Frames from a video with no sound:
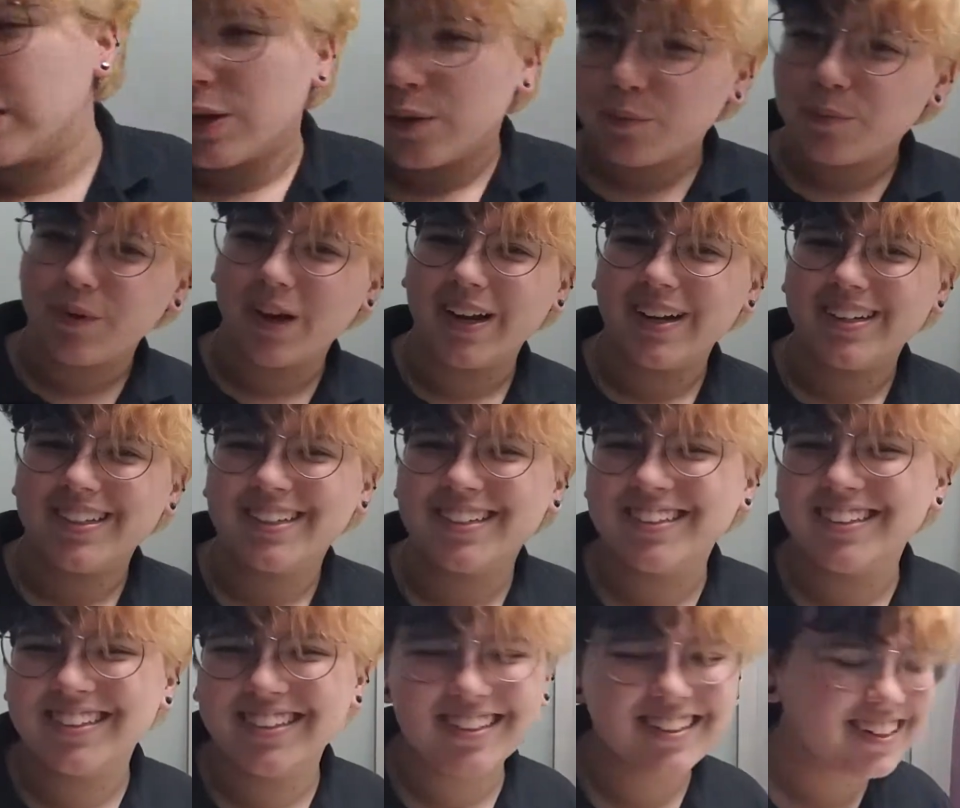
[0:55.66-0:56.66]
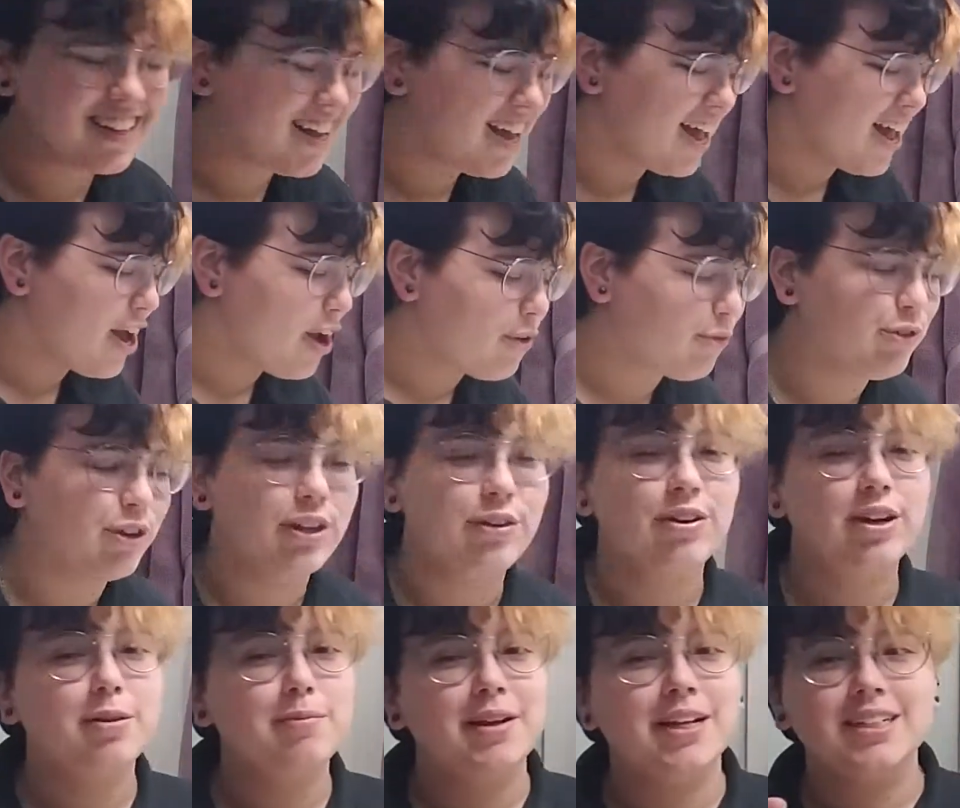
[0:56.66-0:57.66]
but really
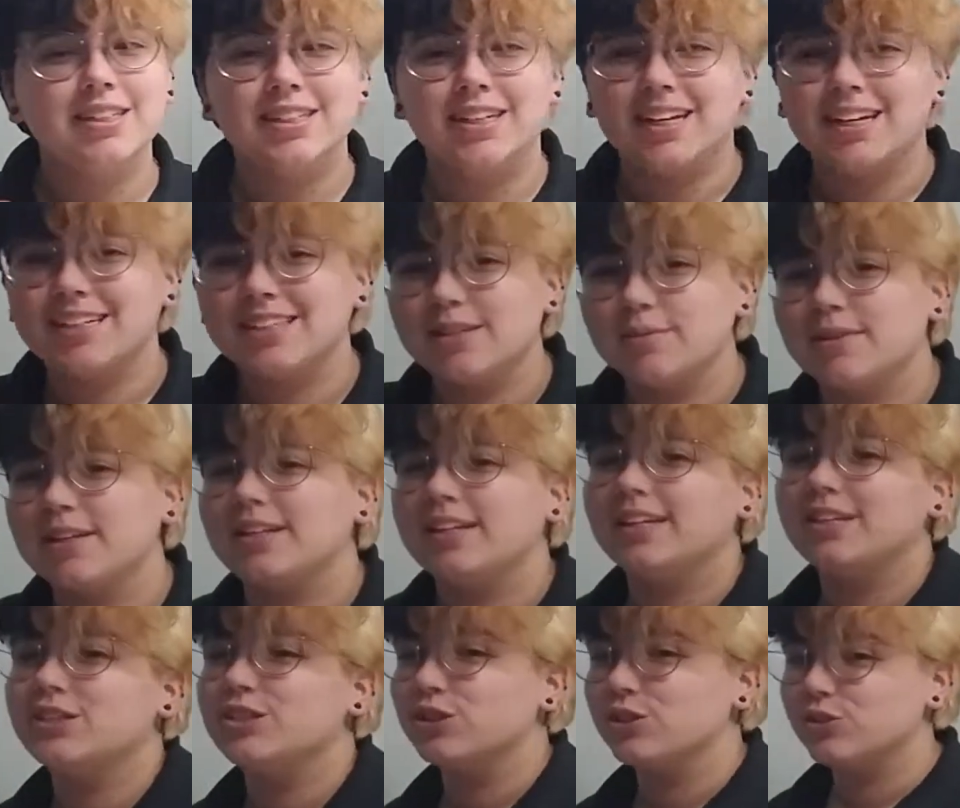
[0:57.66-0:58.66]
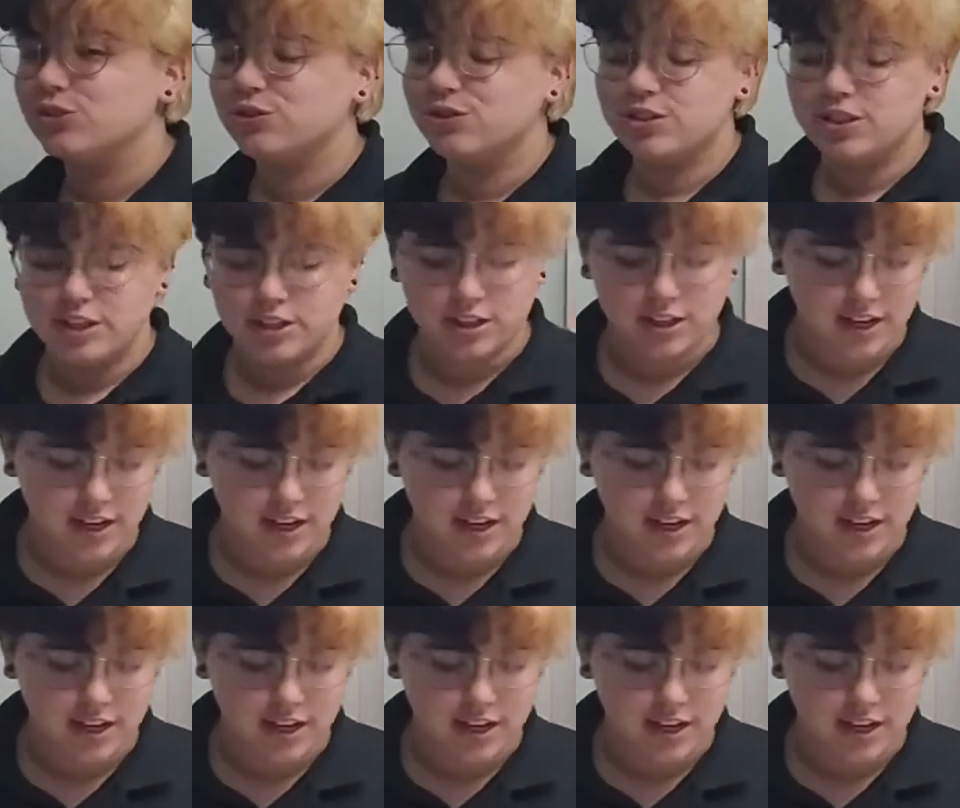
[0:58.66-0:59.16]
recommend getting something like surgical steel.